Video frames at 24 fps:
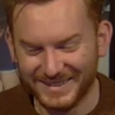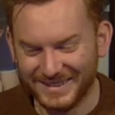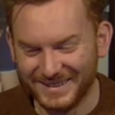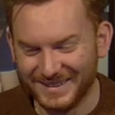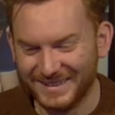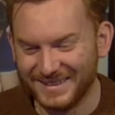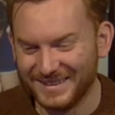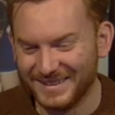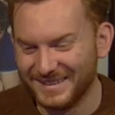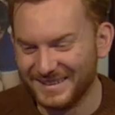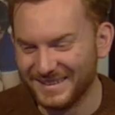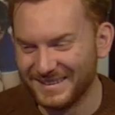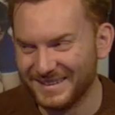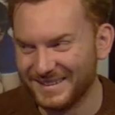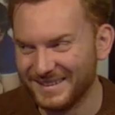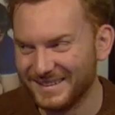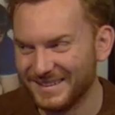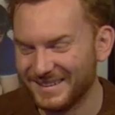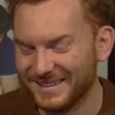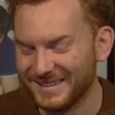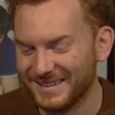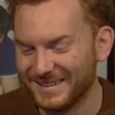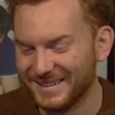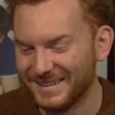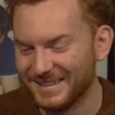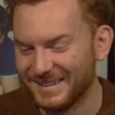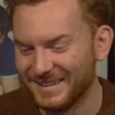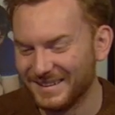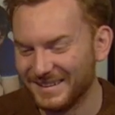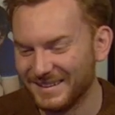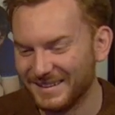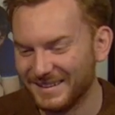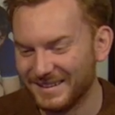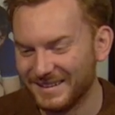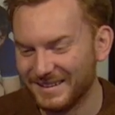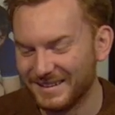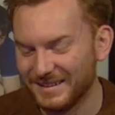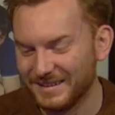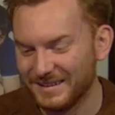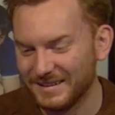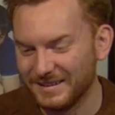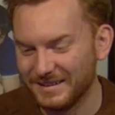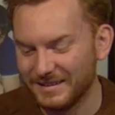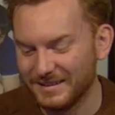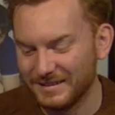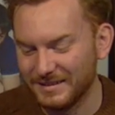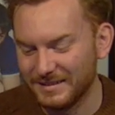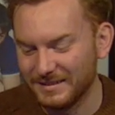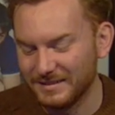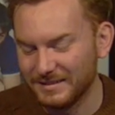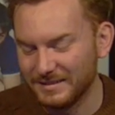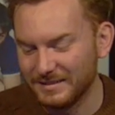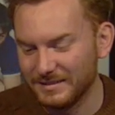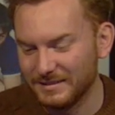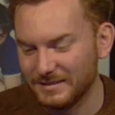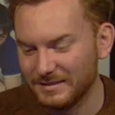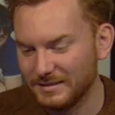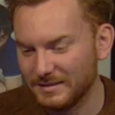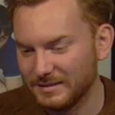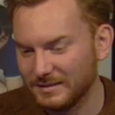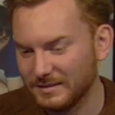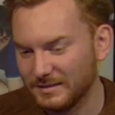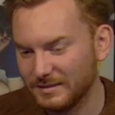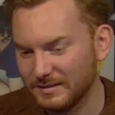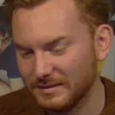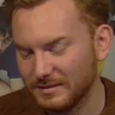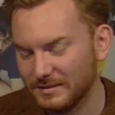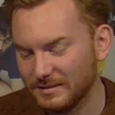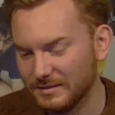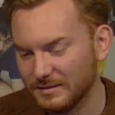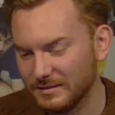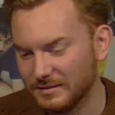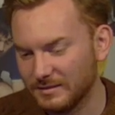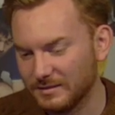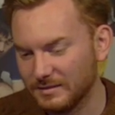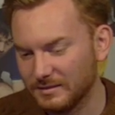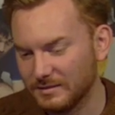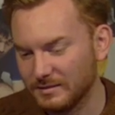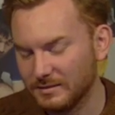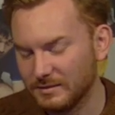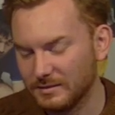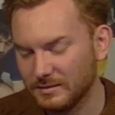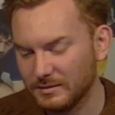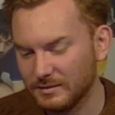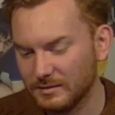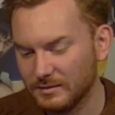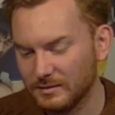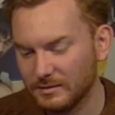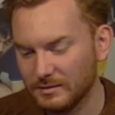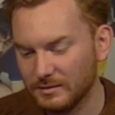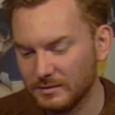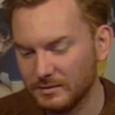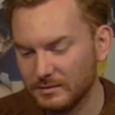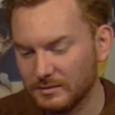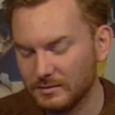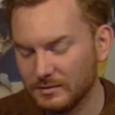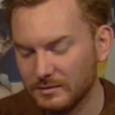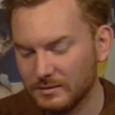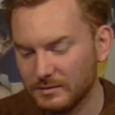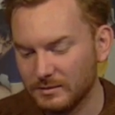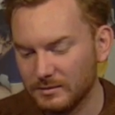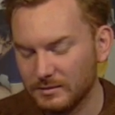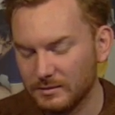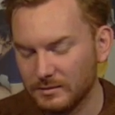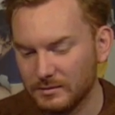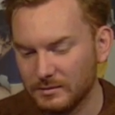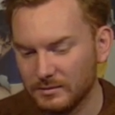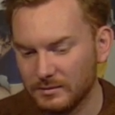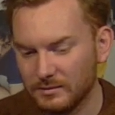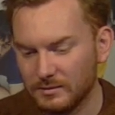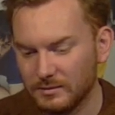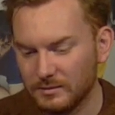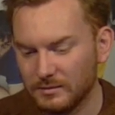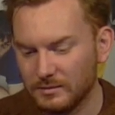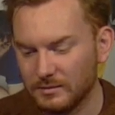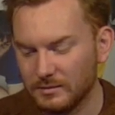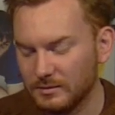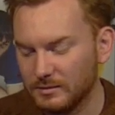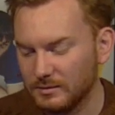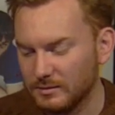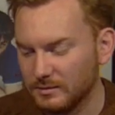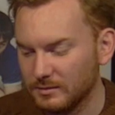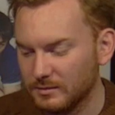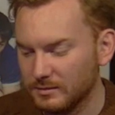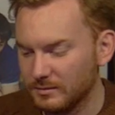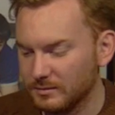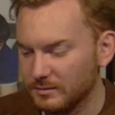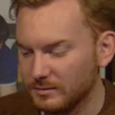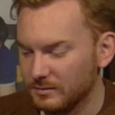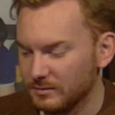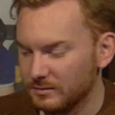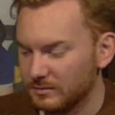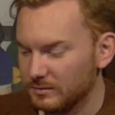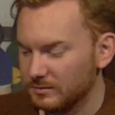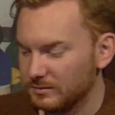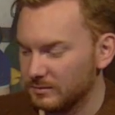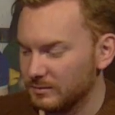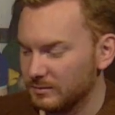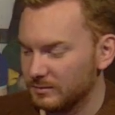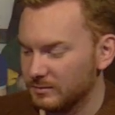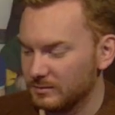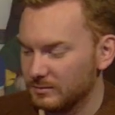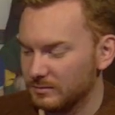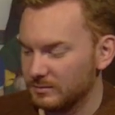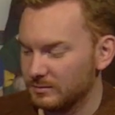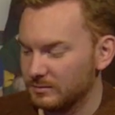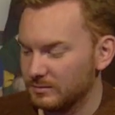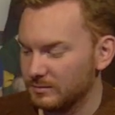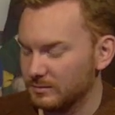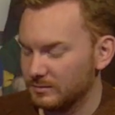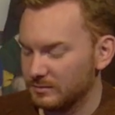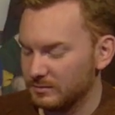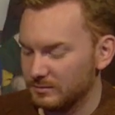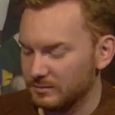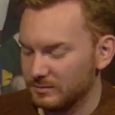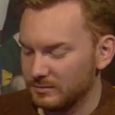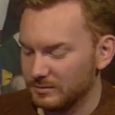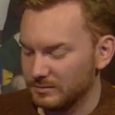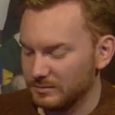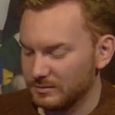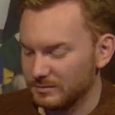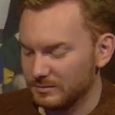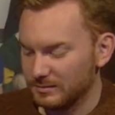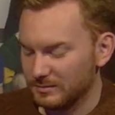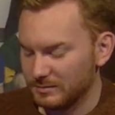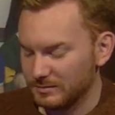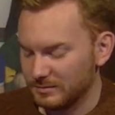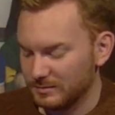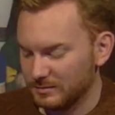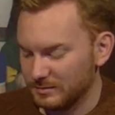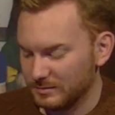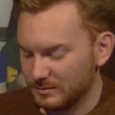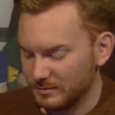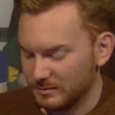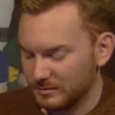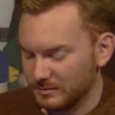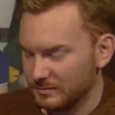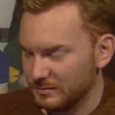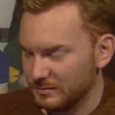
[no speech]